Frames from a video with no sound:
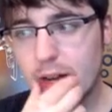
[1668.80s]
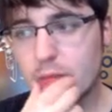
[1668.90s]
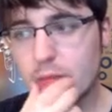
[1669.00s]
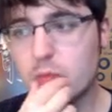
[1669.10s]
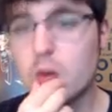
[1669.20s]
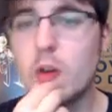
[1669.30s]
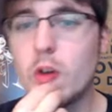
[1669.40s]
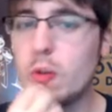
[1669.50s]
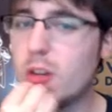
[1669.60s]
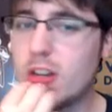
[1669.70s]
ruin
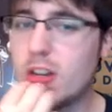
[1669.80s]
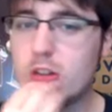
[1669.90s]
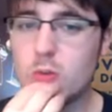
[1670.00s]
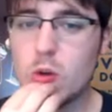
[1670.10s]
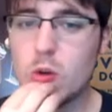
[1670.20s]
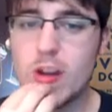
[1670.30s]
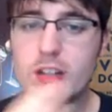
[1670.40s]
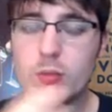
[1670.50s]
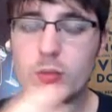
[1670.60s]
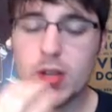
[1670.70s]
what Gears of War is and
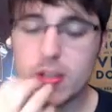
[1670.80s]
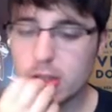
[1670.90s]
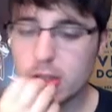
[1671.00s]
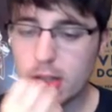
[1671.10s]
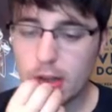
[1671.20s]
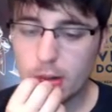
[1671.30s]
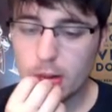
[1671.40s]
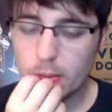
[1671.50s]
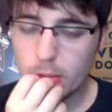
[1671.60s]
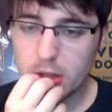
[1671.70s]
what it's
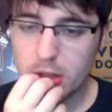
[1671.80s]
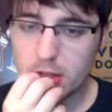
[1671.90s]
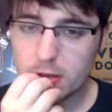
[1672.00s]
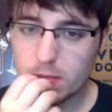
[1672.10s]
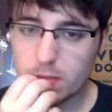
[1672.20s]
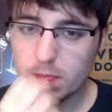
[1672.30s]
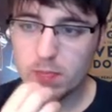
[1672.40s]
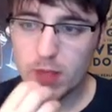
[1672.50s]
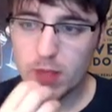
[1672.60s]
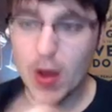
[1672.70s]

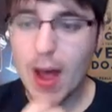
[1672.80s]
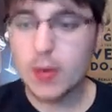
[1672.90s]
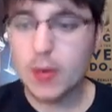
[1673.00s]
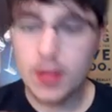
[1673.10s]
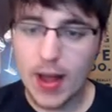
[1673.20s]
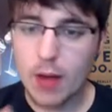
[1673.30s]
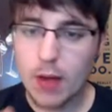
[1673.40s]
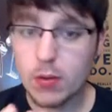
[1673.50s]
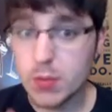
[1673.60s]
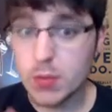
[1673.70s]
how it
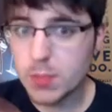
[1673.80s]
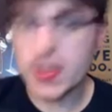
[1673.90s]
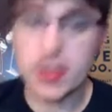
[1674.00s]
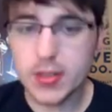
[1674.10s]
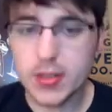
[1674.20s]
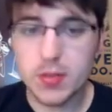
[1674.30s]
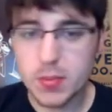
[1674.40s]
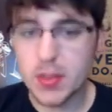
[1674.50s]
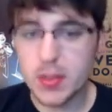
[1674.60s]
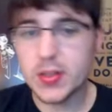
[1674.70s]
was built. It was
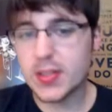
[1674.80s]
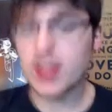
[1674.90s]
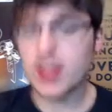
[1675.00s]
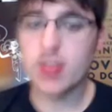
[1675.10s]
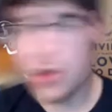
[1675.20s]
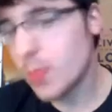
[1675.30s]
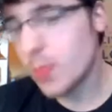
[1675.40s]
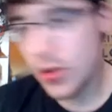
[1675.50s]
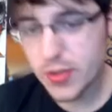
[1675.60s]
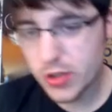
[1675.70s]
built as a
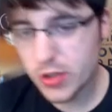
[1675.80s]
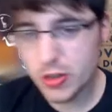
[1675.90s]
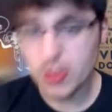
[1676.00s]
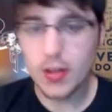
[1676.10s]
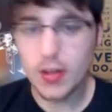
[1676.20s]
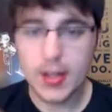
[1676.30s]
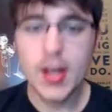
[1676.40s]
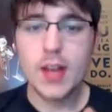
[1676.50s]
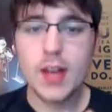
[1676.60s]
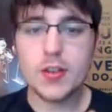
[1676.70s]
third-person shooter, and
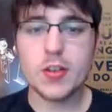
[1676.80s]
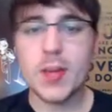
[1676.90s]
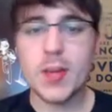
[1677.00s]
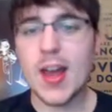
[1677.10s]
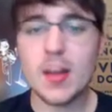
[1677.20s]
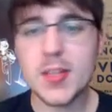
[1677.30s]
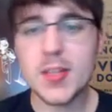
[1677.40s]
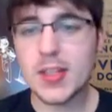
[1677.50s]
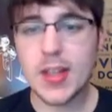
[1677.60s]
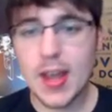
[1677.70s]
there's so many elements in the
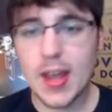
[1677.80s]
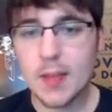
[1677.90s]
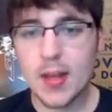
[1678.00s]
game that